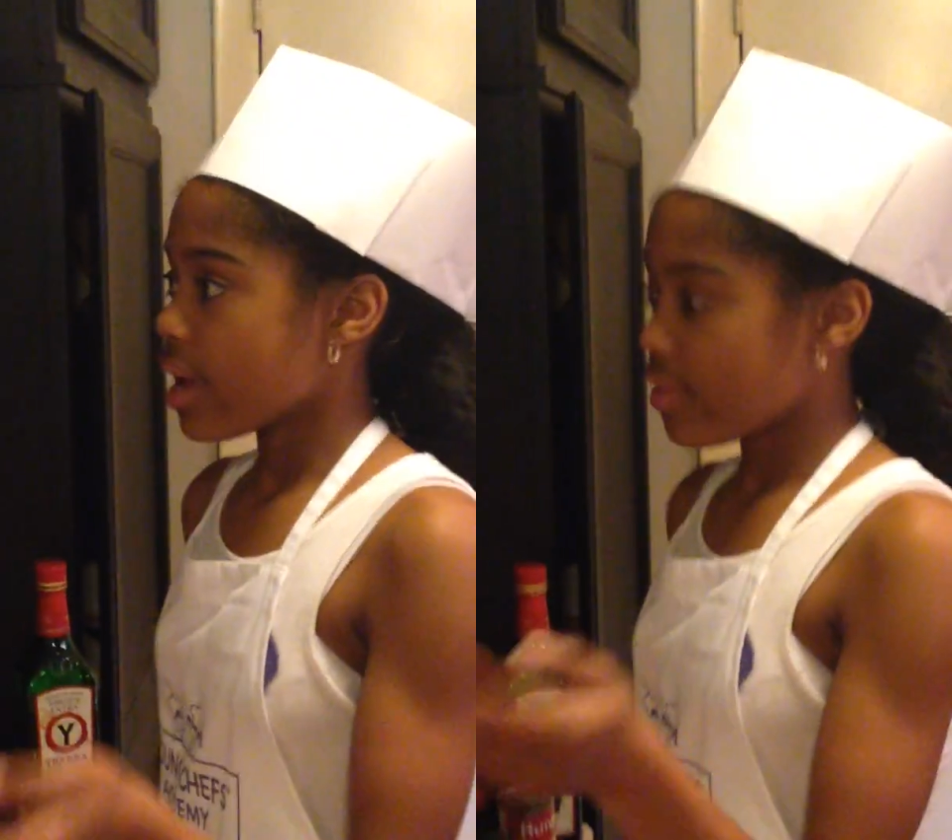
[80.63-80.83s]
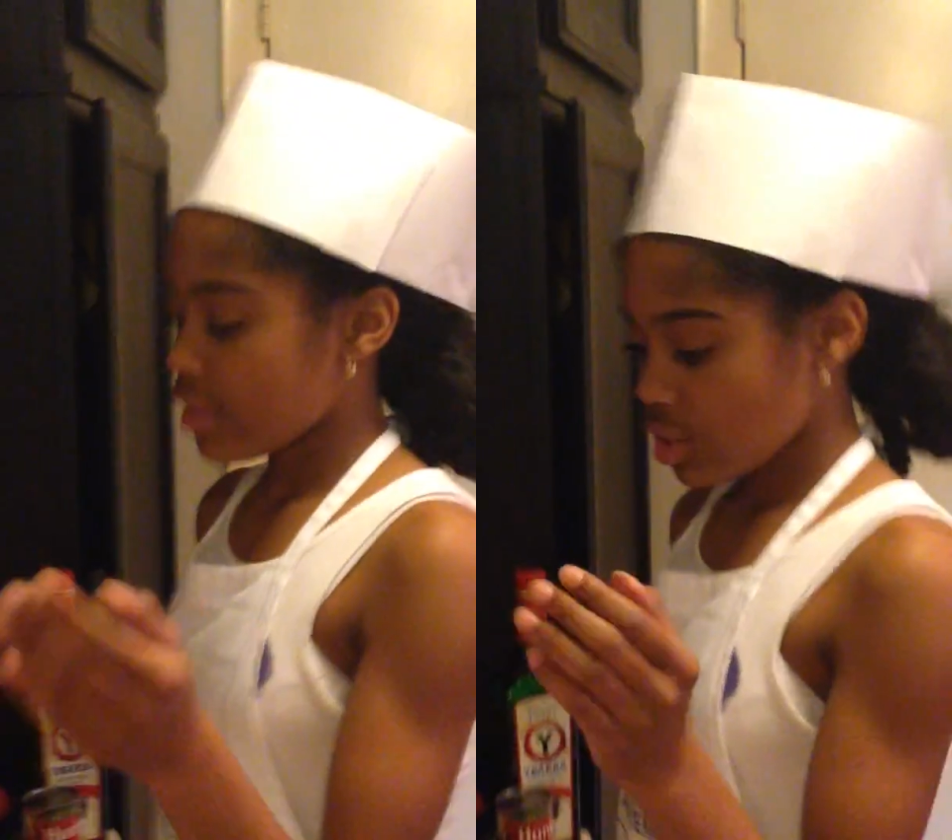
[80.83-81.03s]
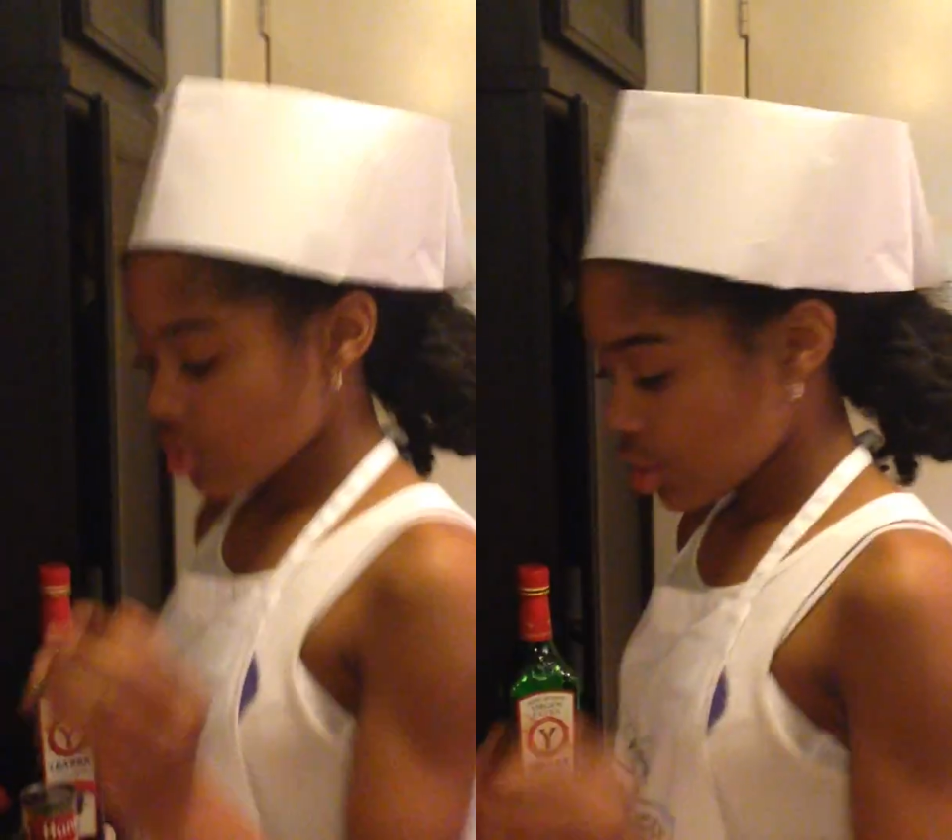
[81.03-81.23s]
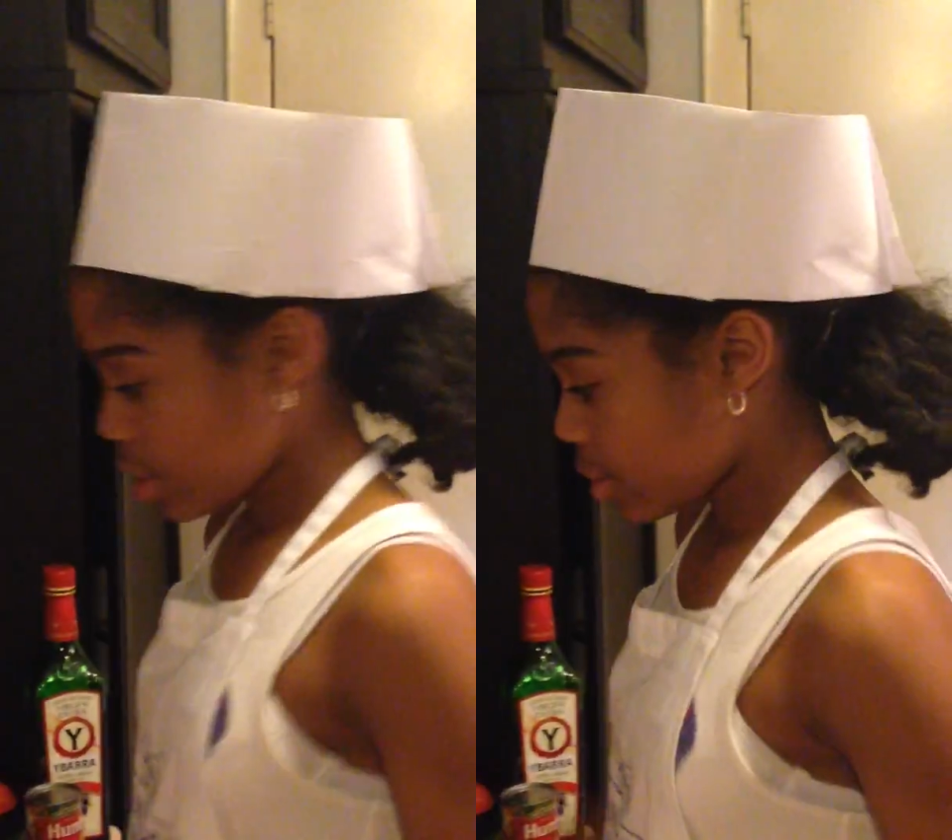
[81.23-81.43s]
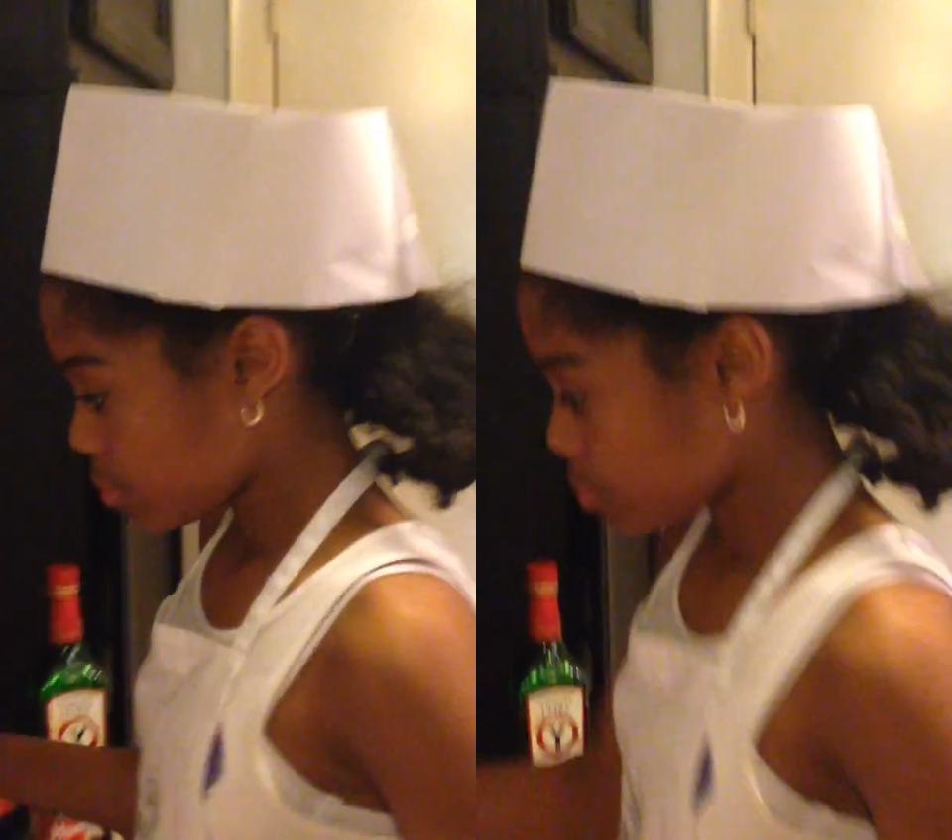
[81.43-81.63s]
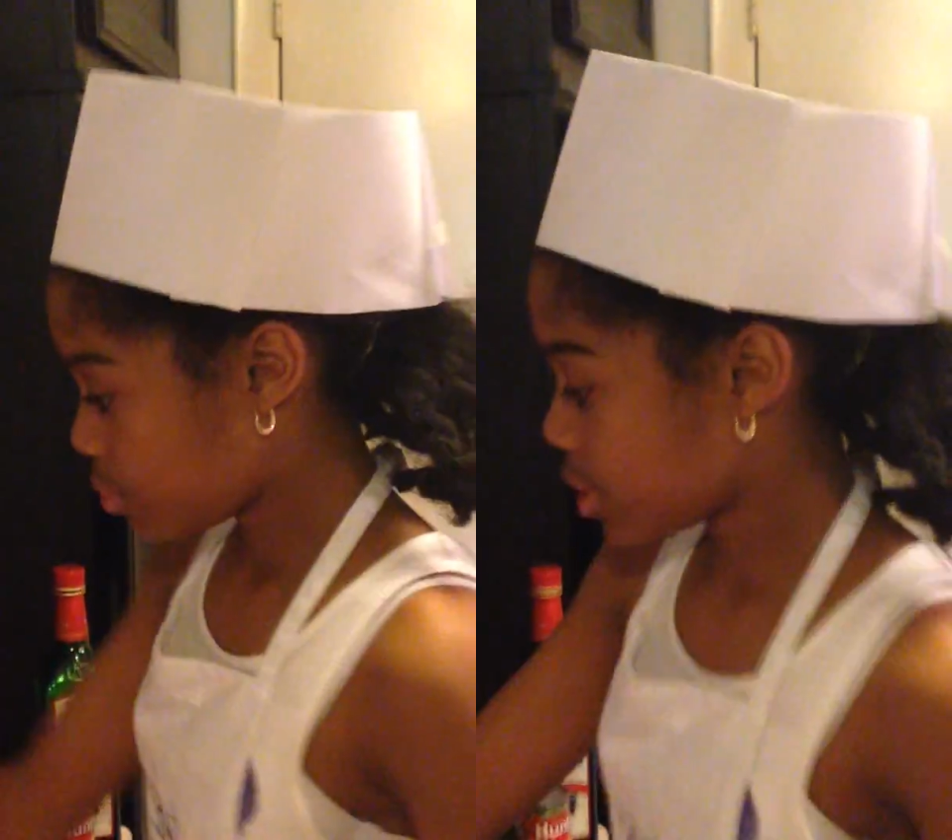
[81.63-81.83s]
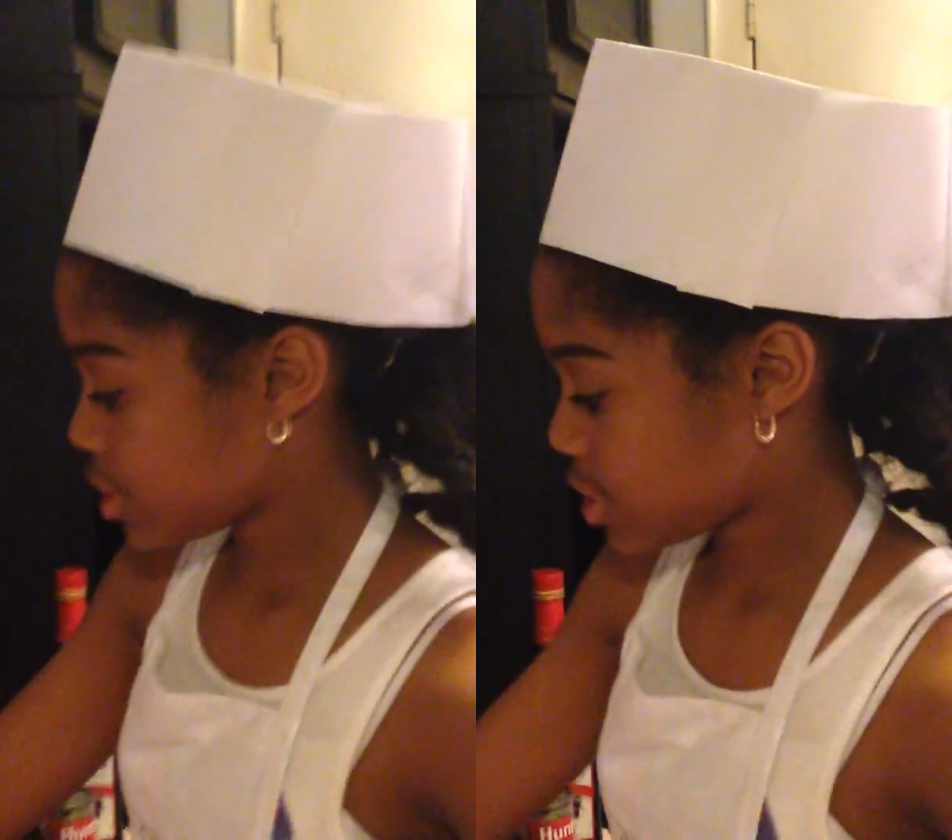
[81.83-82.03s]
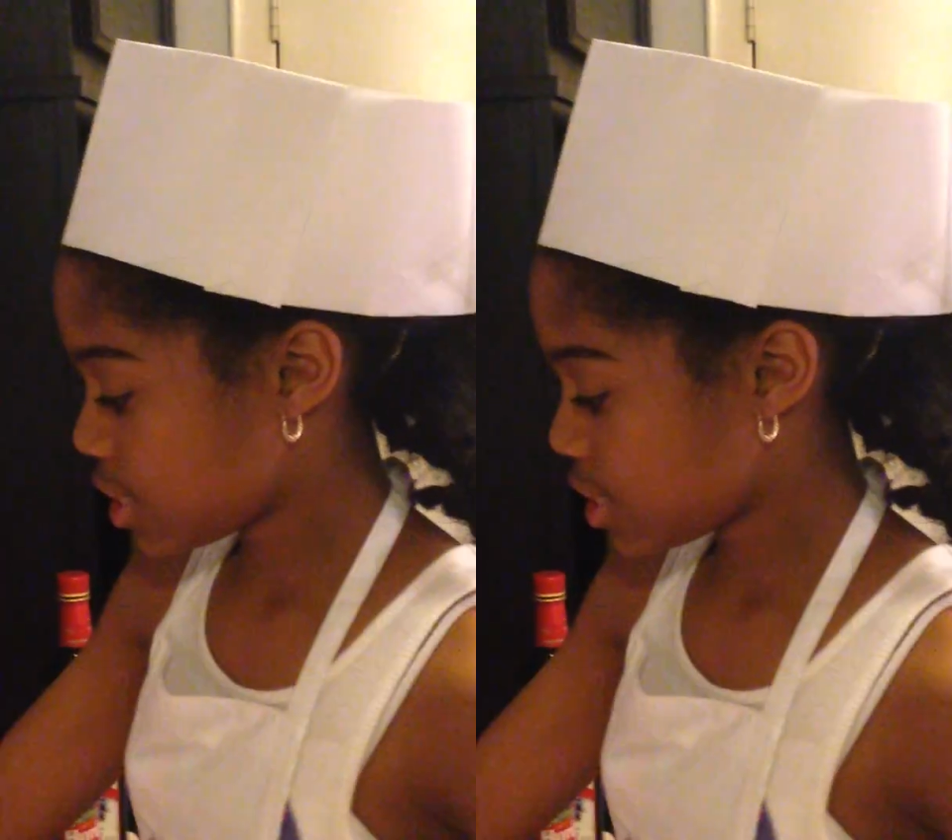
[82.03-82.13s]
And then you're going to put